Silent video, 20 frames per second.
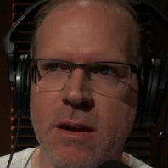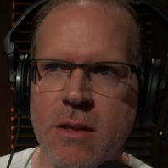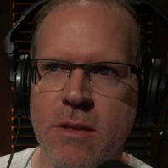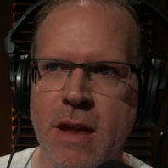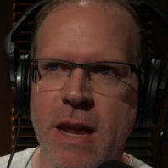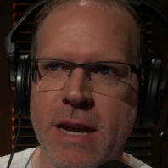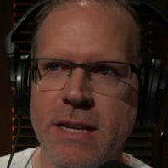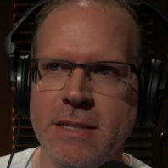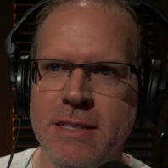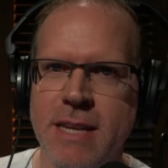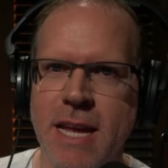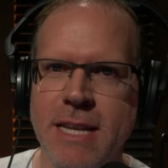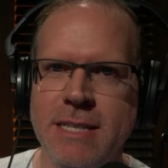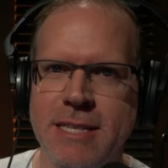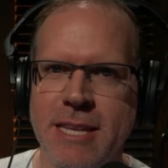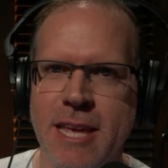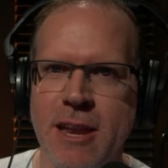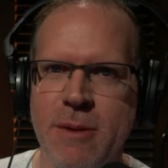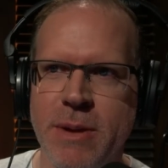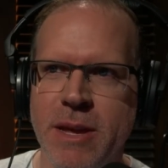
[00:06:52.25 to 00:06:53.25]
of the United
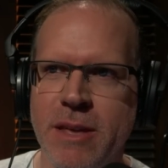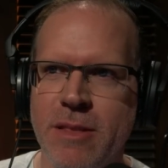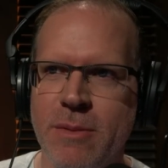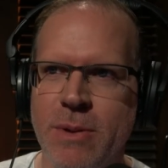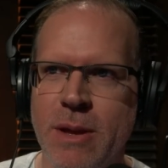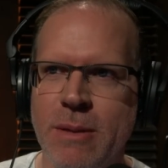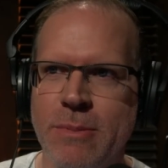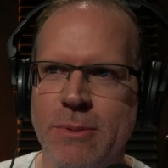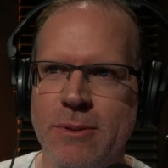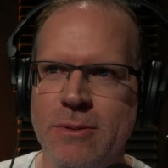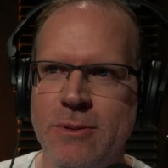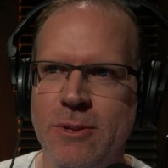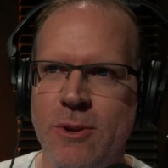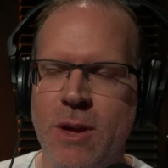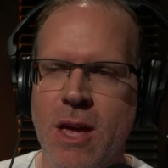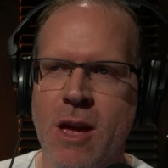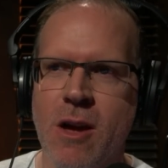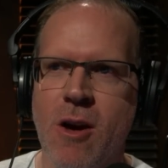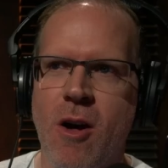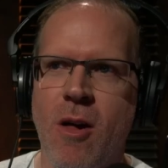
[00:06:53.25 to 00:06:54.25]
States the enemy of the people.
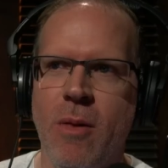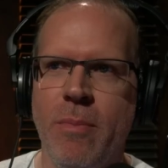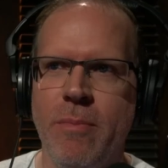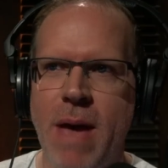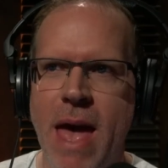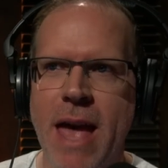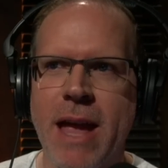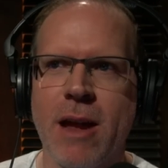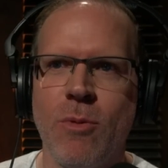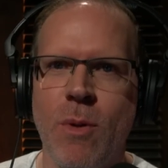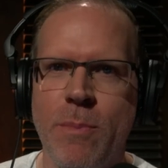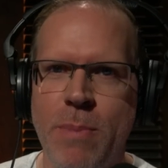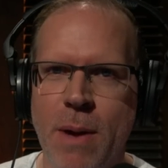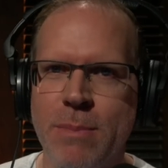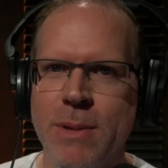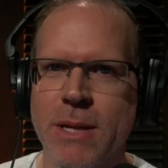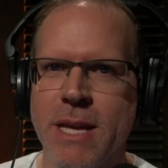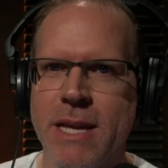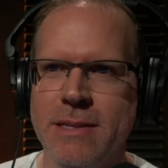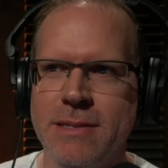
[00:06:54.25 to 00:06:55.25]
You can call MAGA
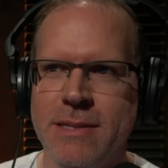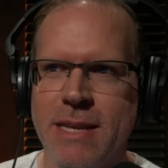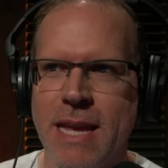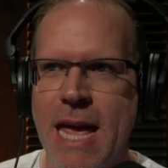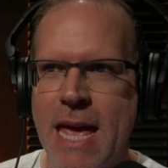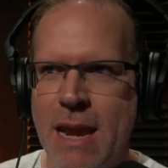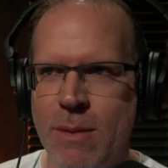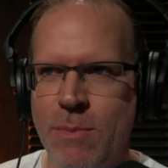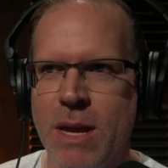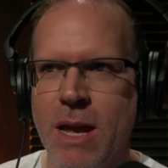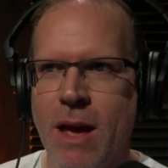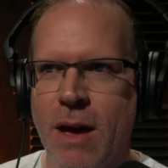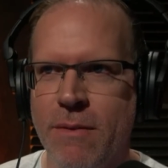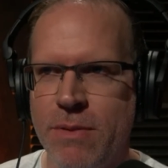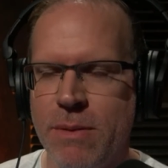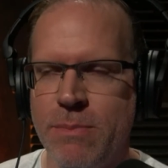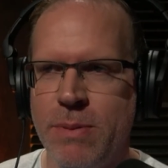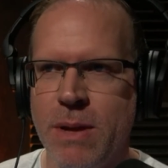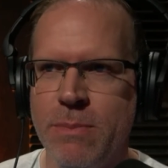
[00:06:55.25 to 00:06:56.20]
Republicans the enemy of the